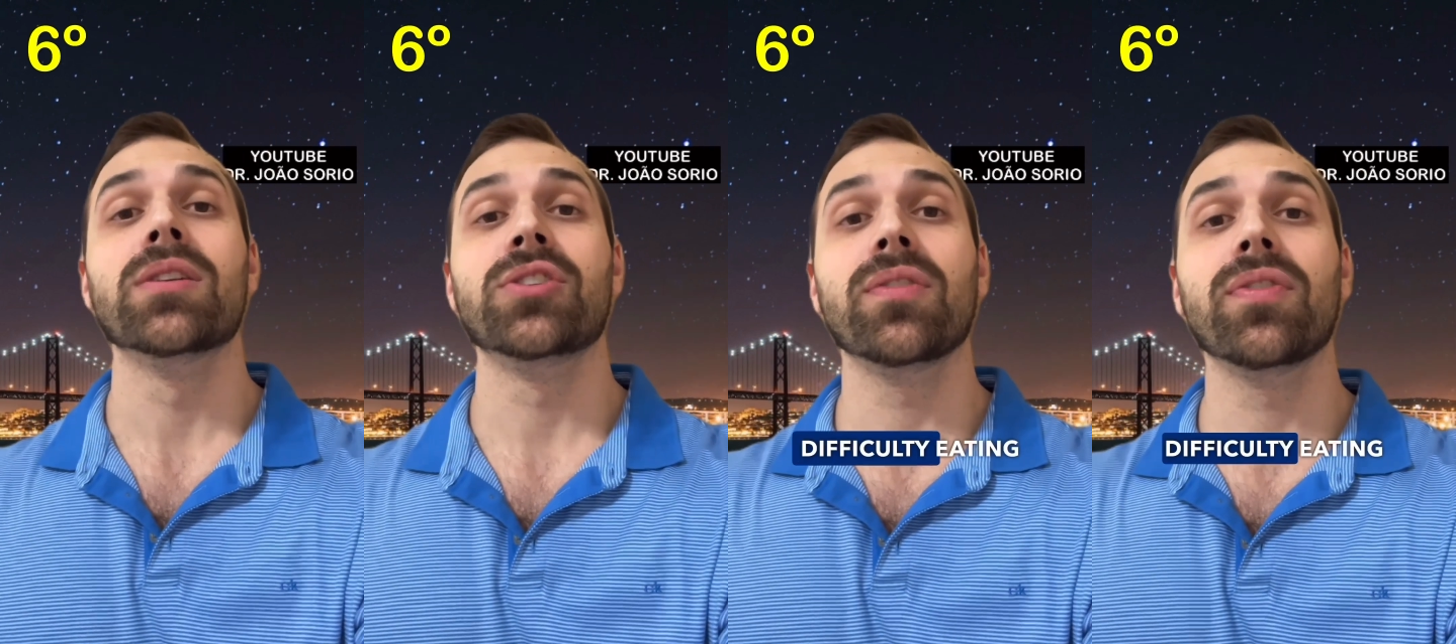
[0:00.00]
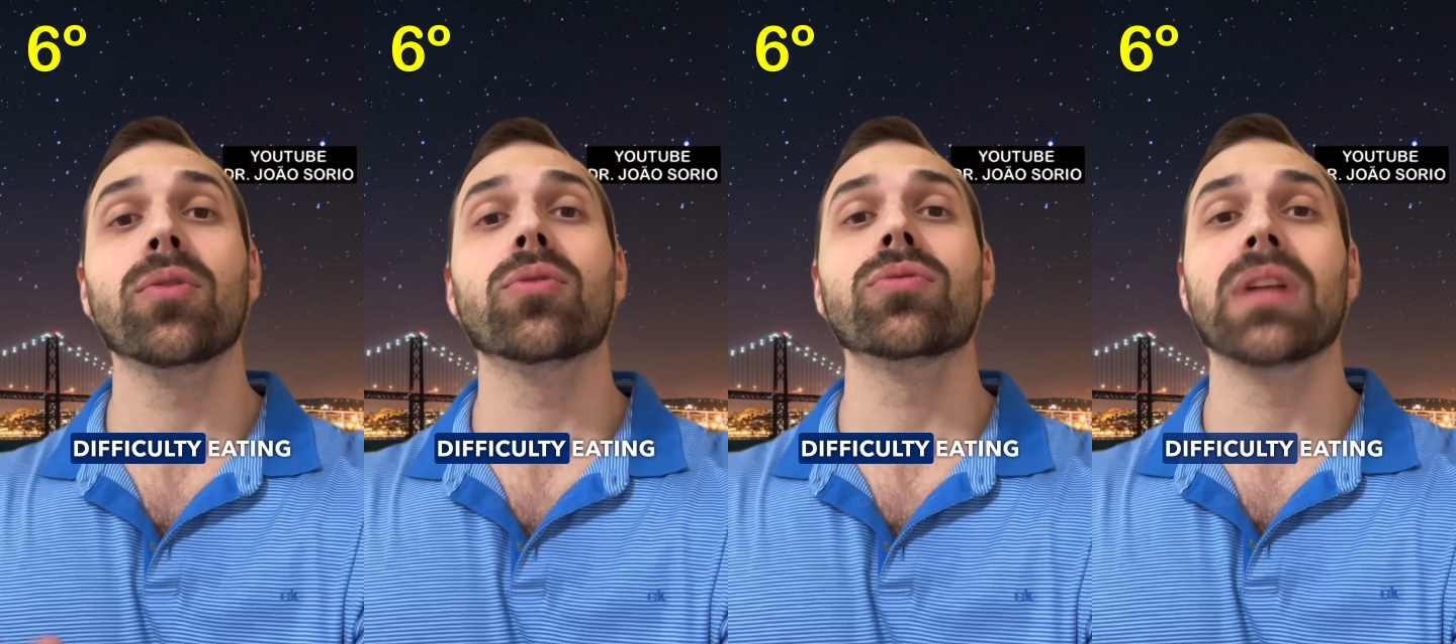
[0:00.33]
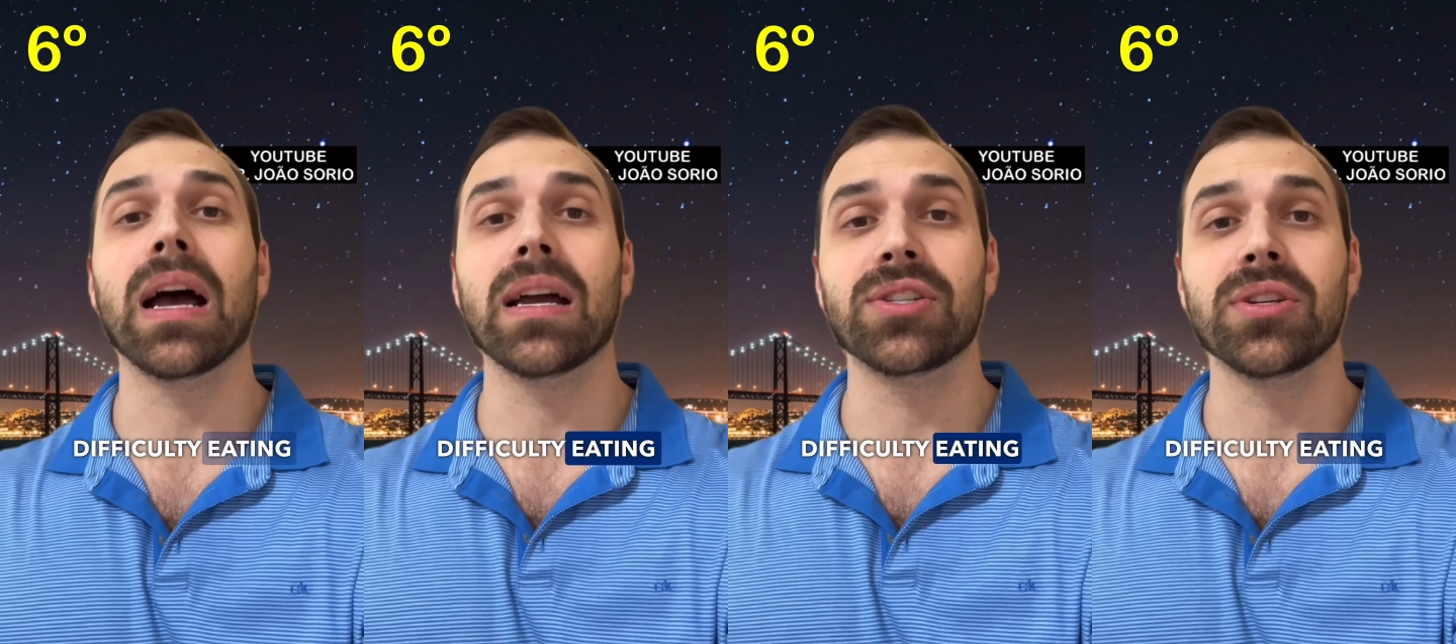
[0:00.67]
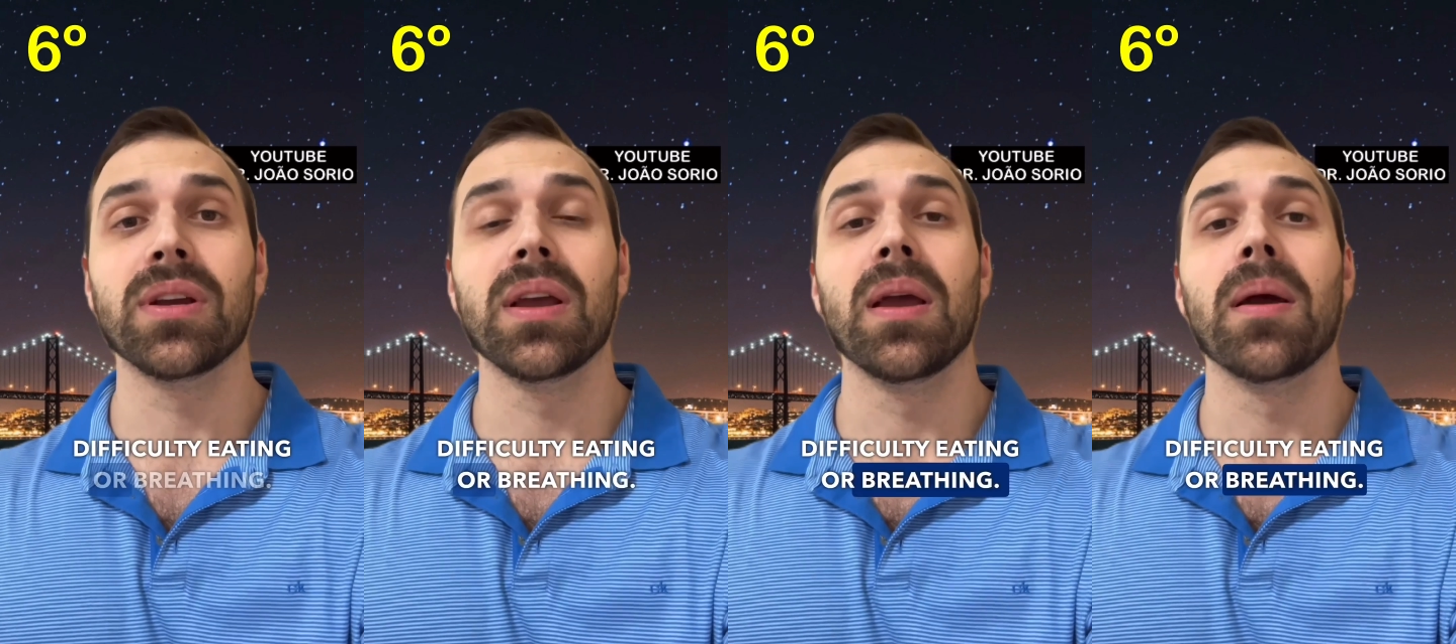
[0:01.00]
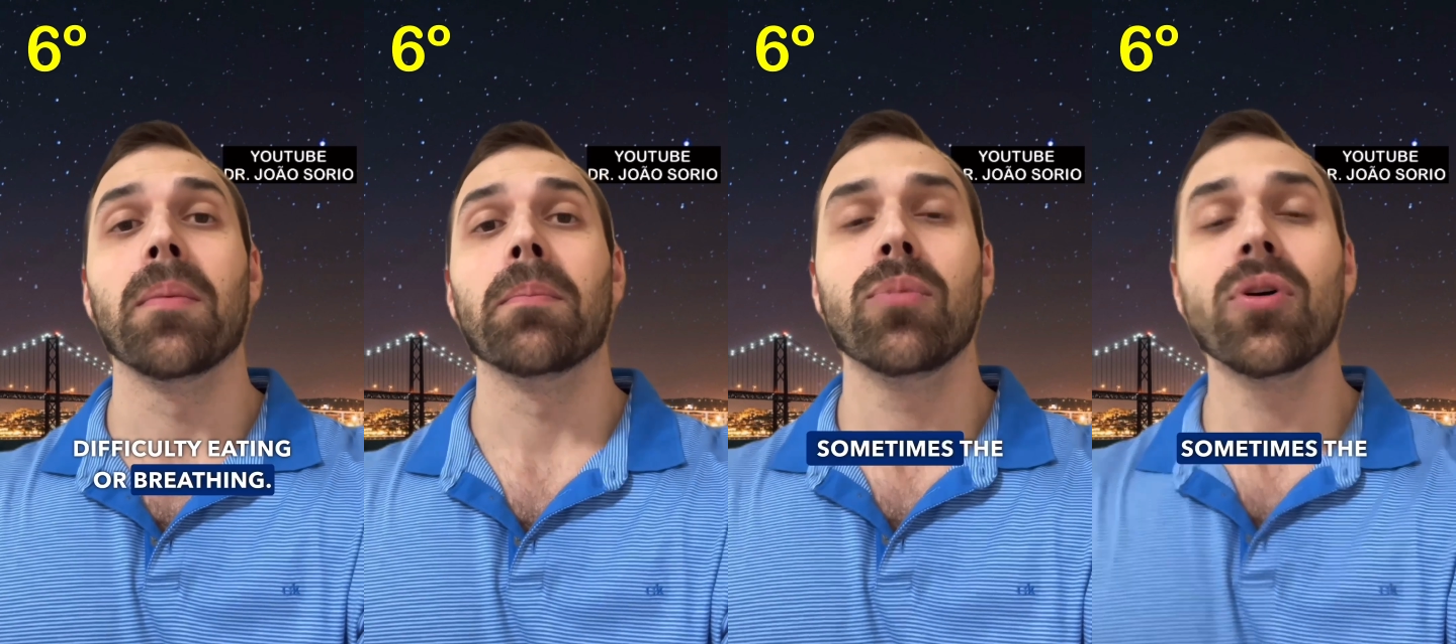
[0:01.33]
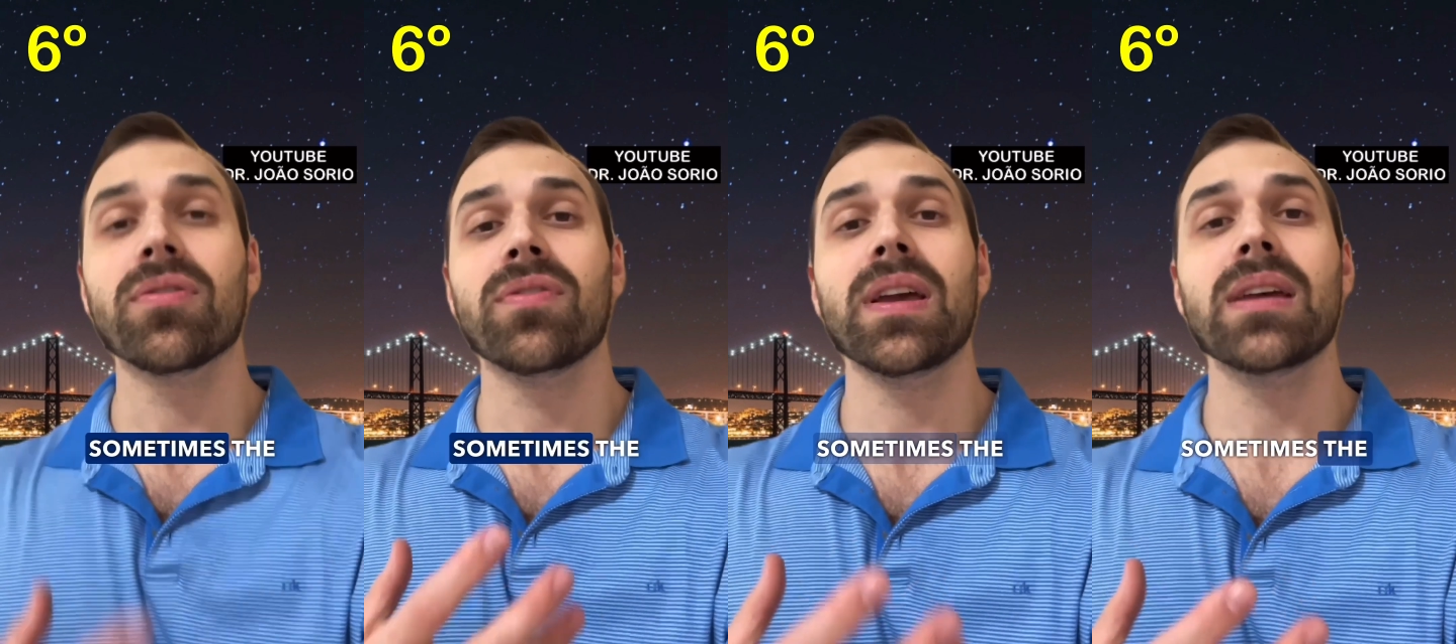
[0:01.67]
difficulty eating or breathing.
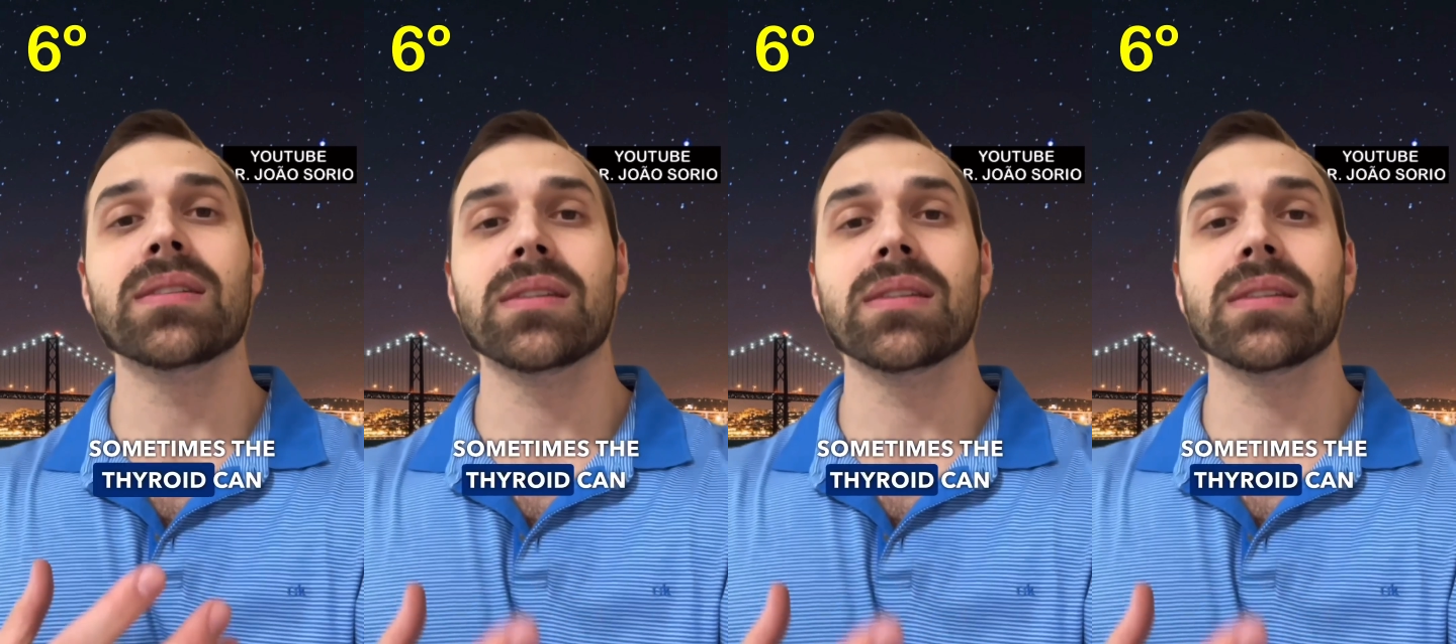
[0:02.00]
Sometimes the